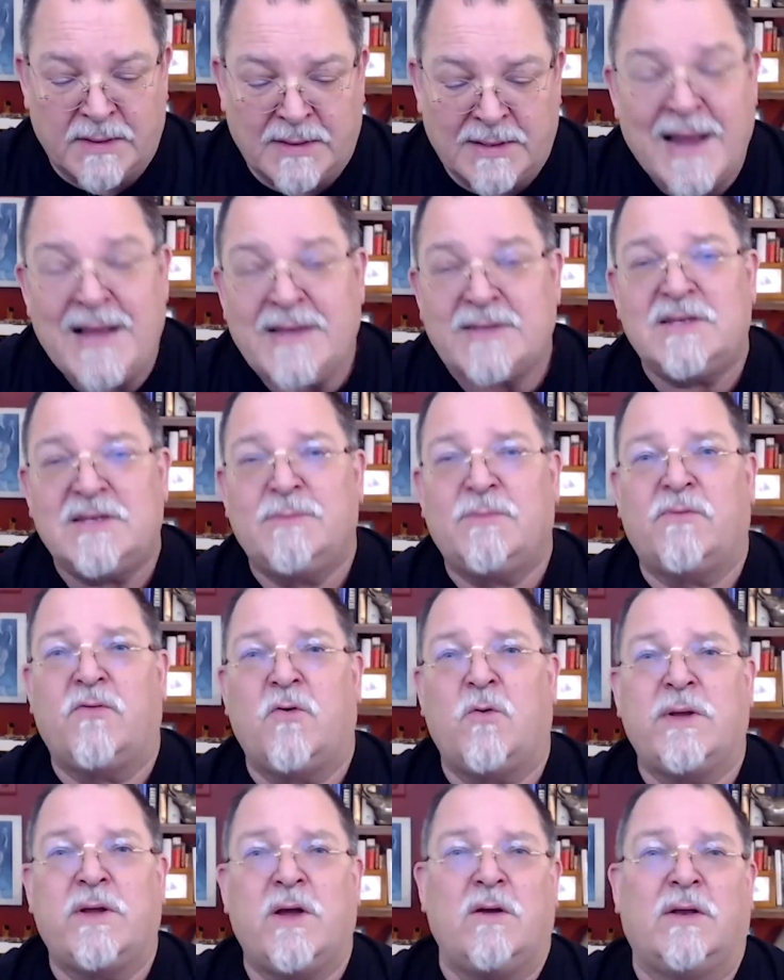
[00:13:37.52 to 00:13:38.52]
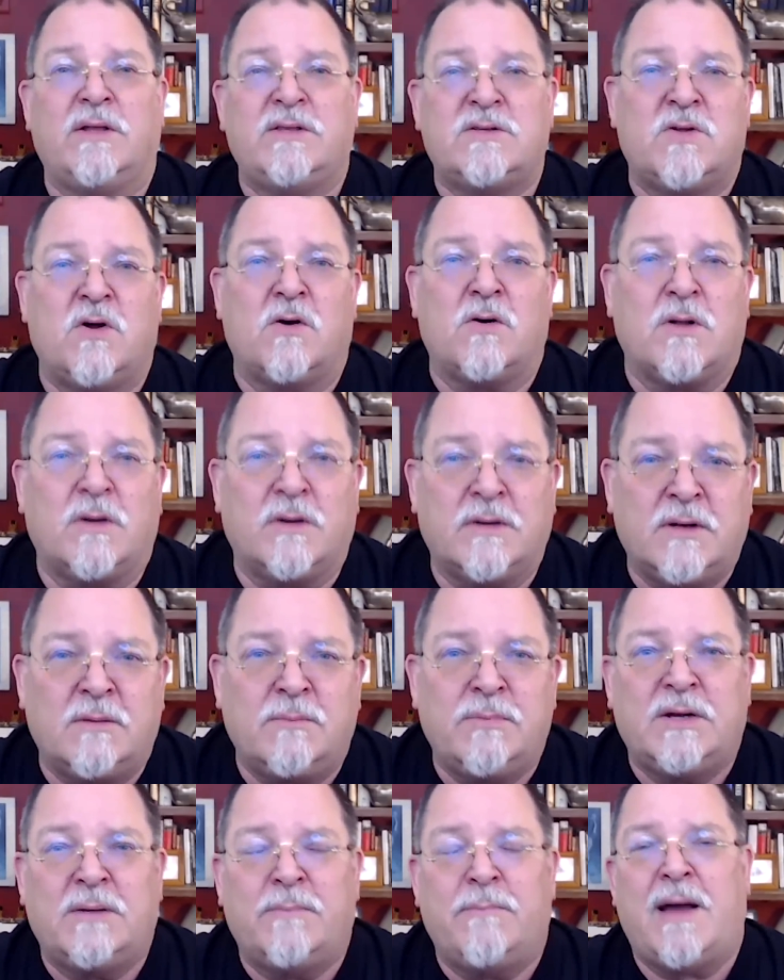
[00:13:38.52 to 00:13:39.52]
Lastly, before we go, let's talk a little
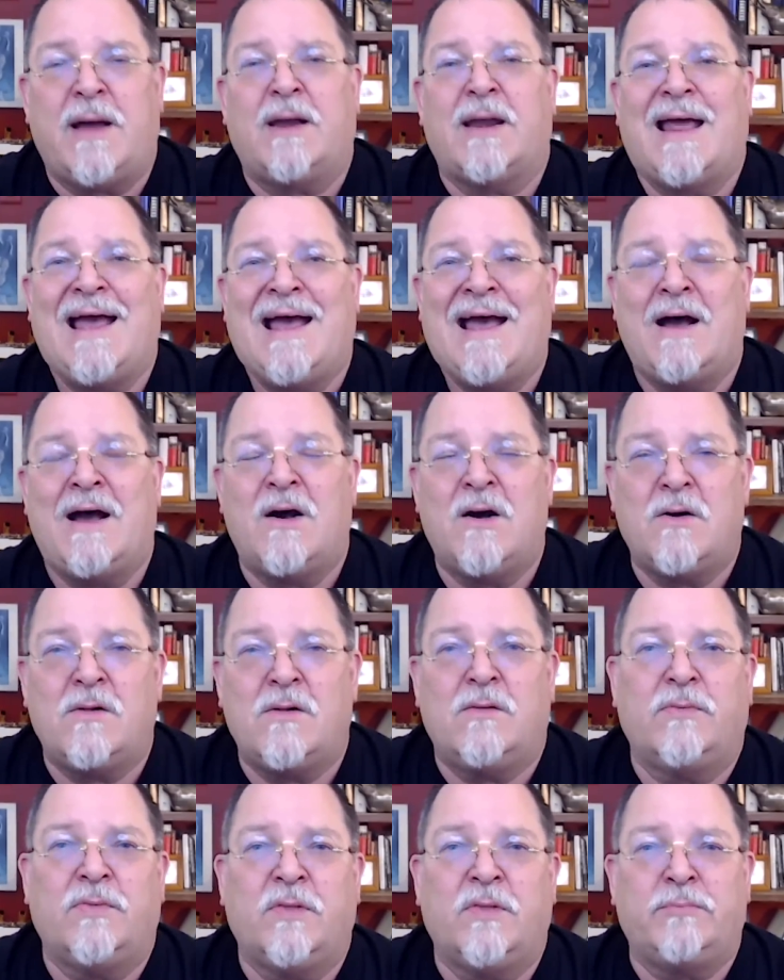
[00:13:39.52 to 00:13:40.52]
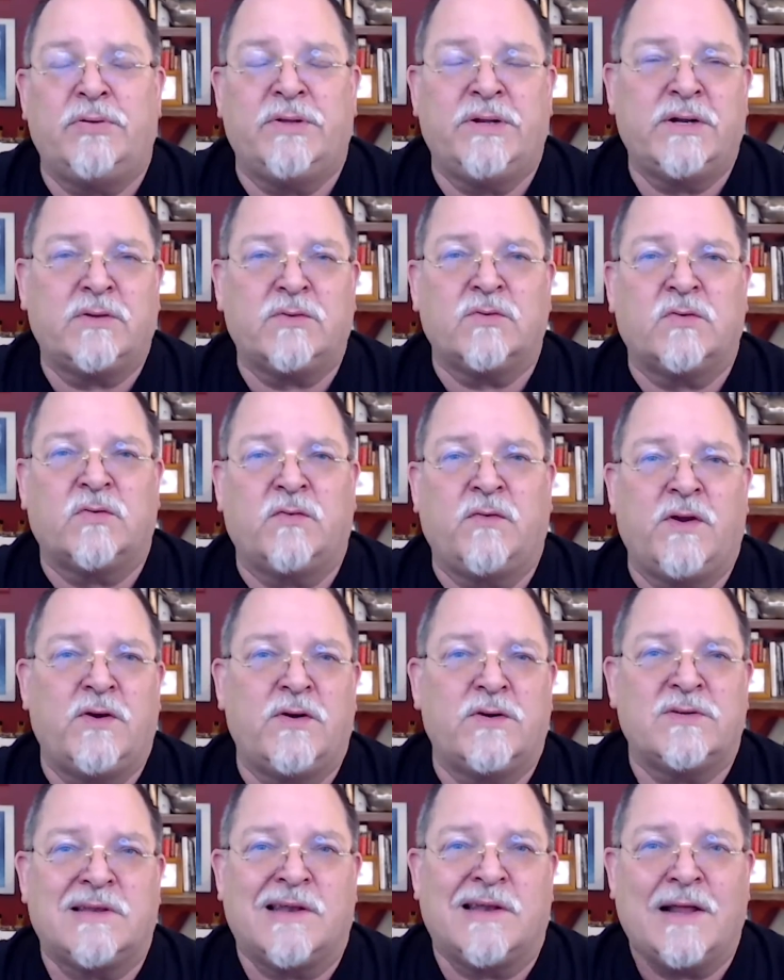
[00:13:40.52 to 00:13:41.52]
bit about how the political
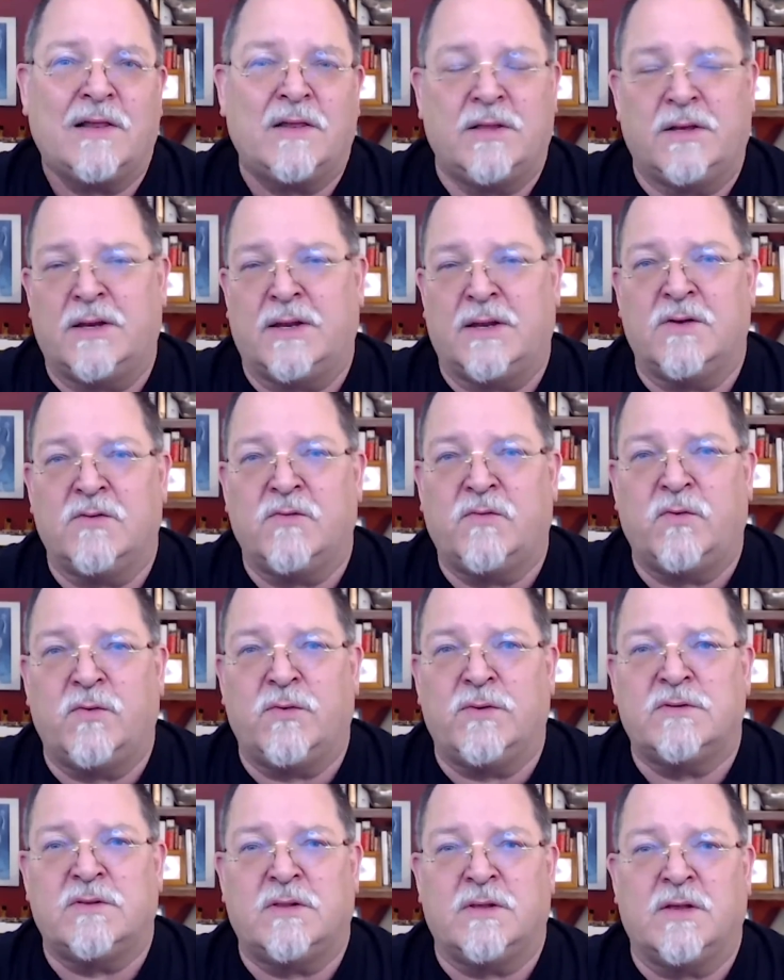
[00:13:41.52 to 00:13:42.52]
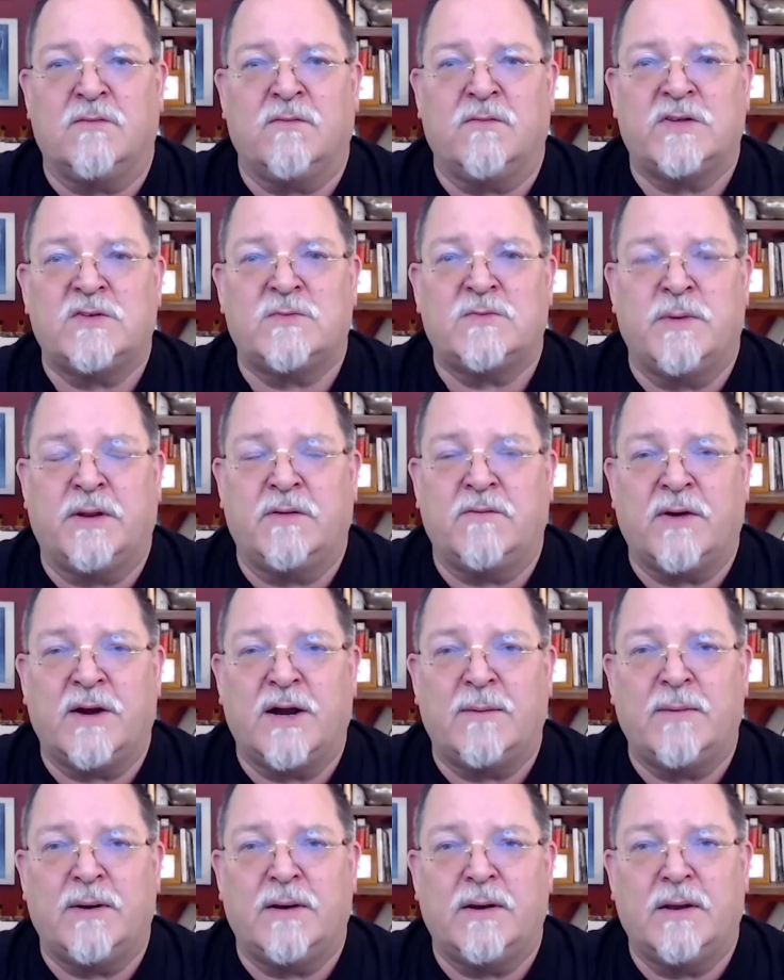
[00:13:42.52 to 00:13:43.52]
sphere is likely to influence the investment
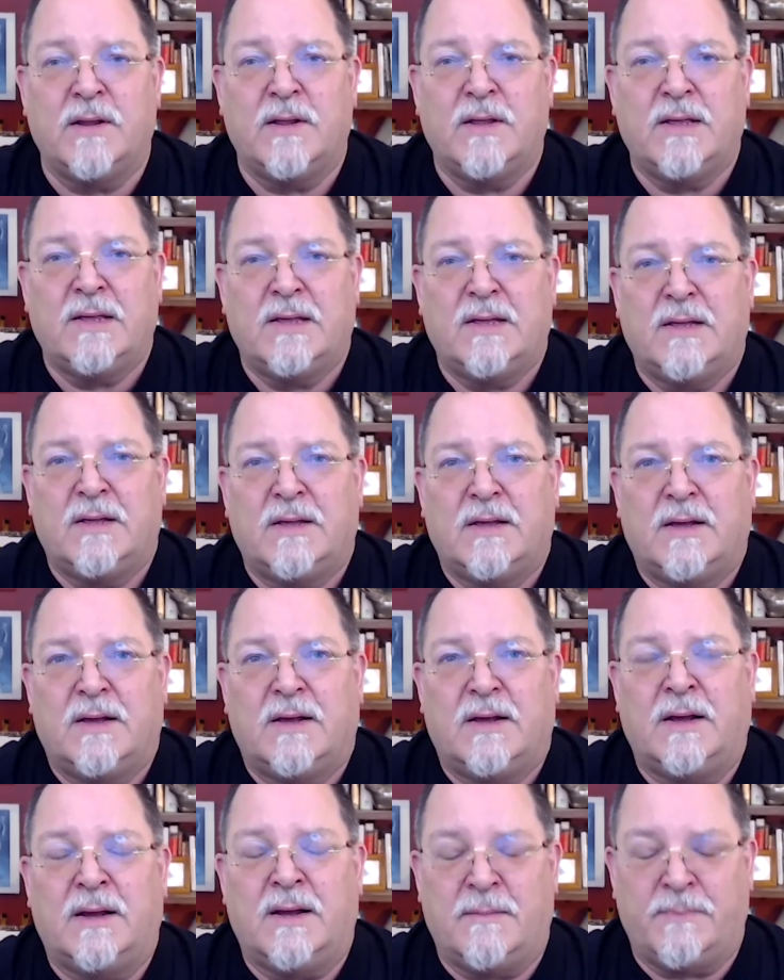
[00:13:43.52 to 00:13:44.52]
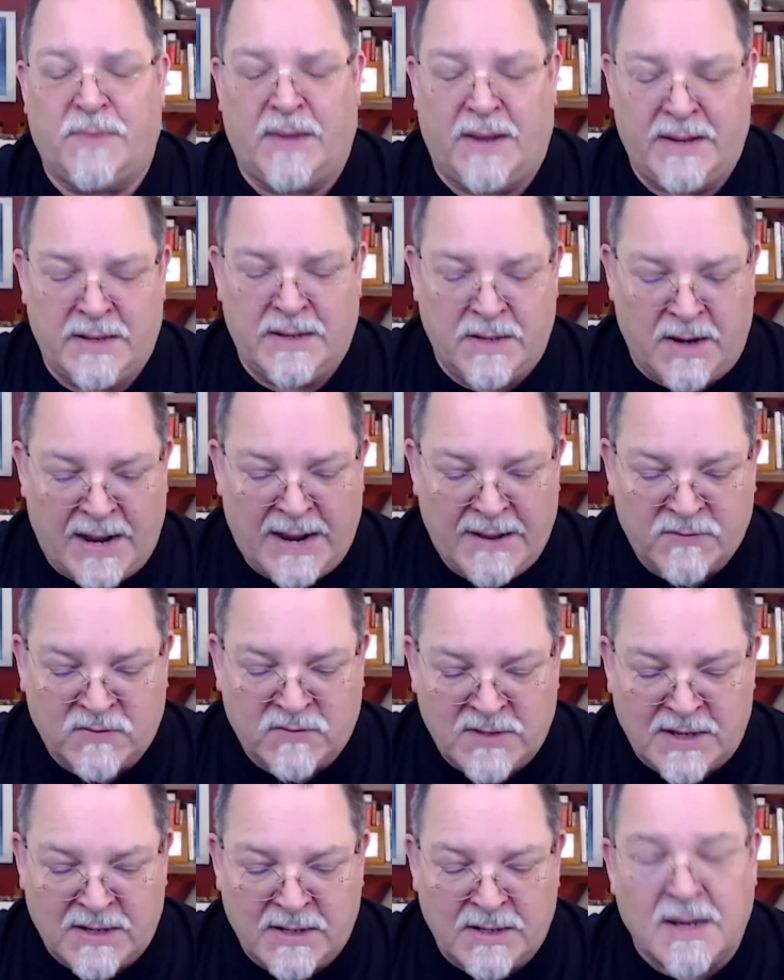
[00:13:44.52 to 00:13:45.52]
environment. I've
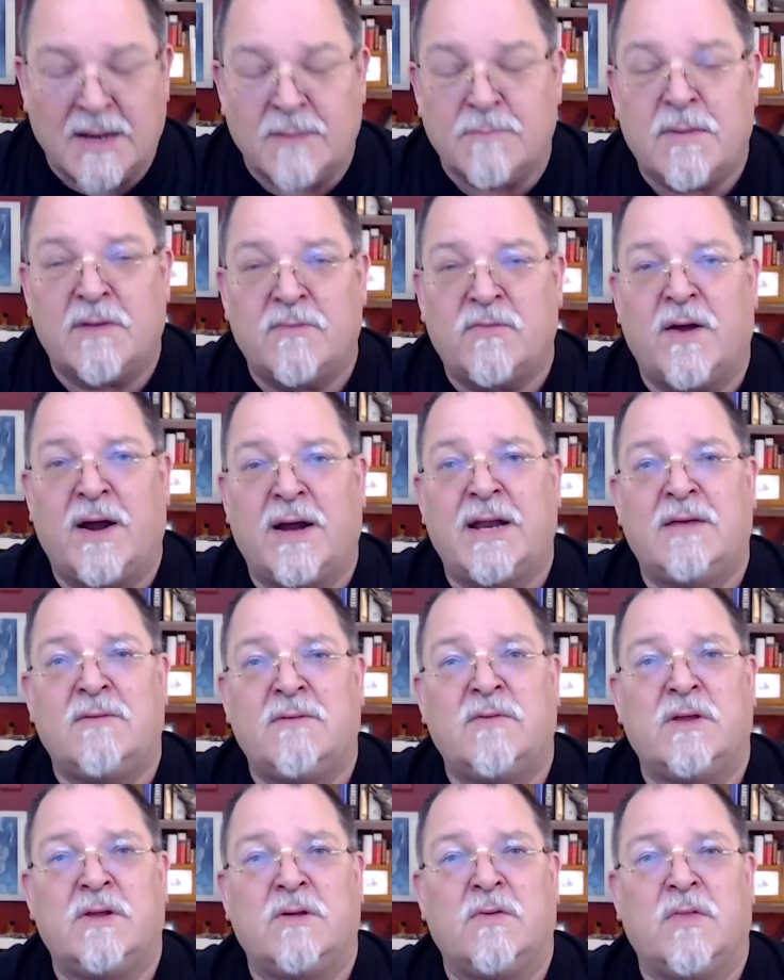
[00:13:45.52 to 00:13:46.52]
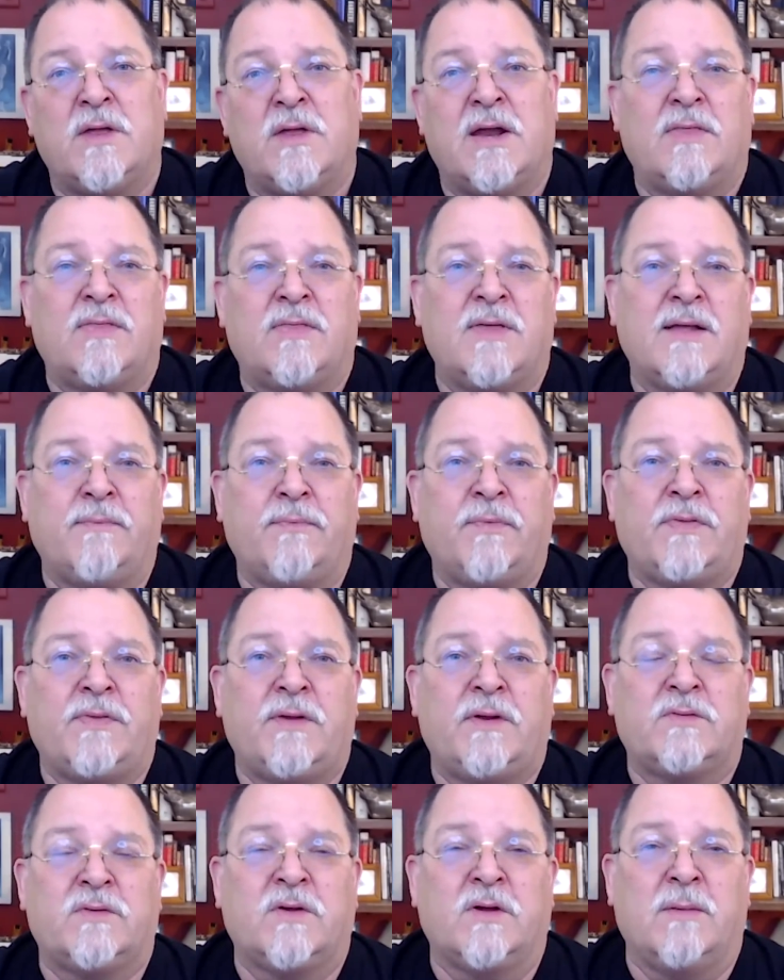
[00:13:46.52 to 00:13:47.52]
said in my Friday video that I think that
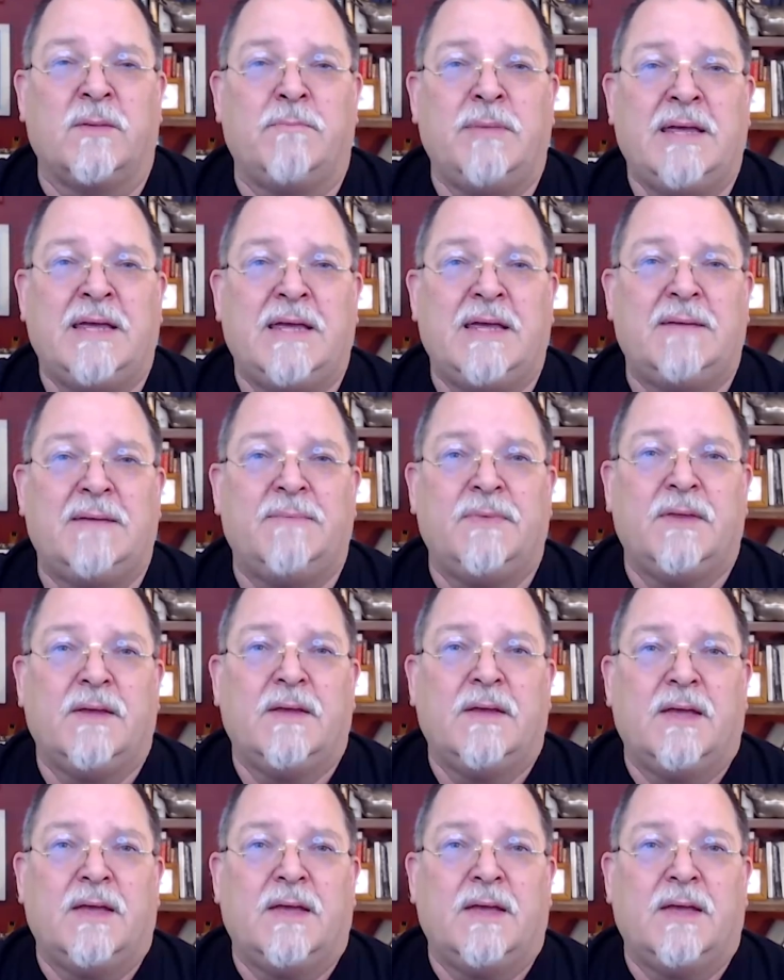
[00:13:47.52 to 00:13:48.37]
there's going to be